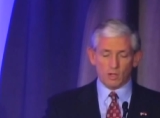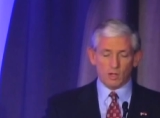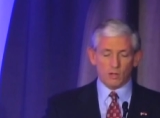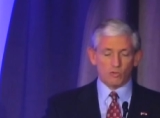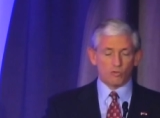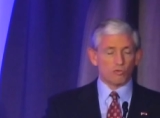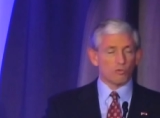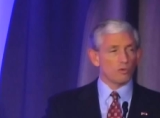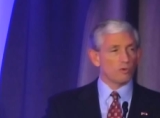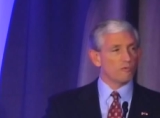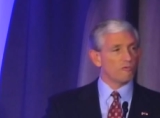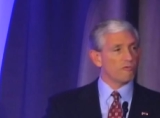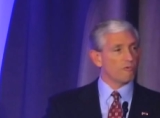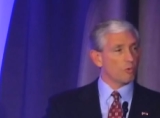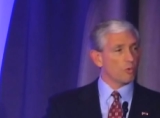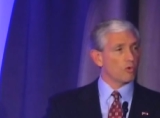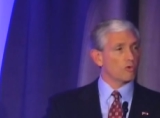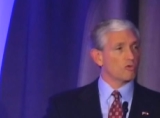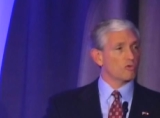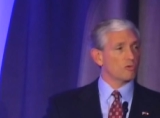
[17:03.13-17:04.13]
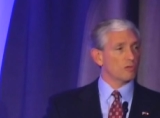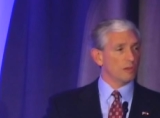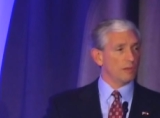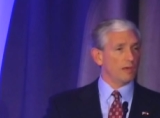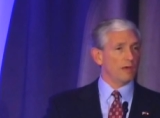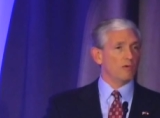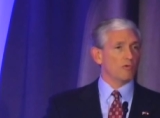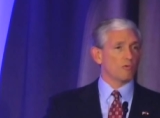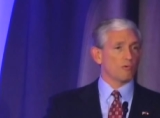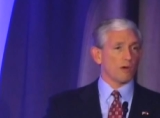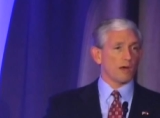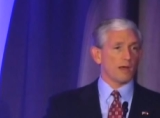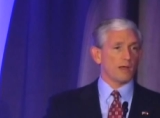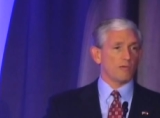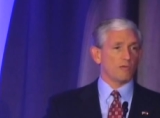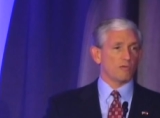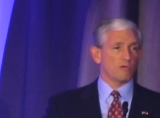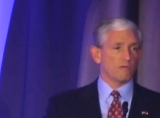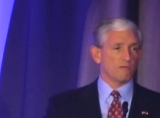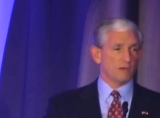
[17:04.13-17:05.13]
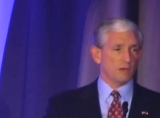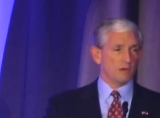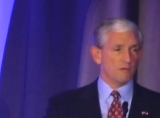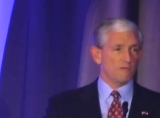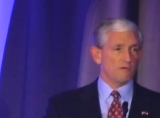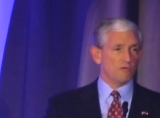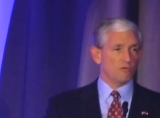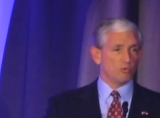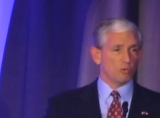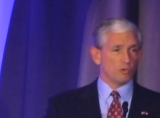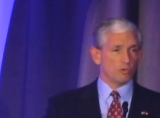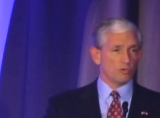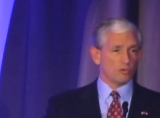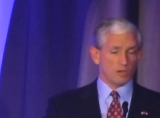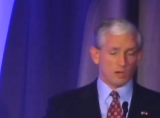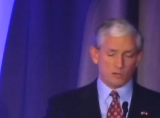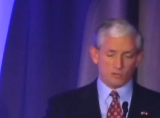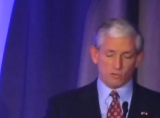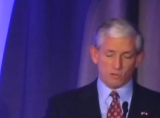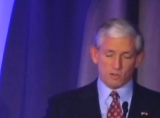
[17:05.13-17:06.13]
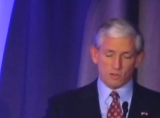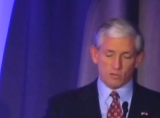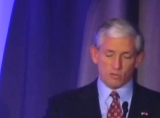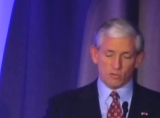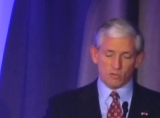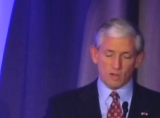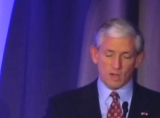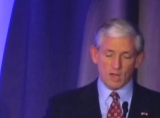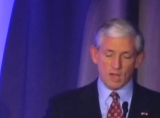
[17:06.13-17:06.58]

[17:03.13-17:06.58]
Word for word: is to enforce the legal rights of individual citizens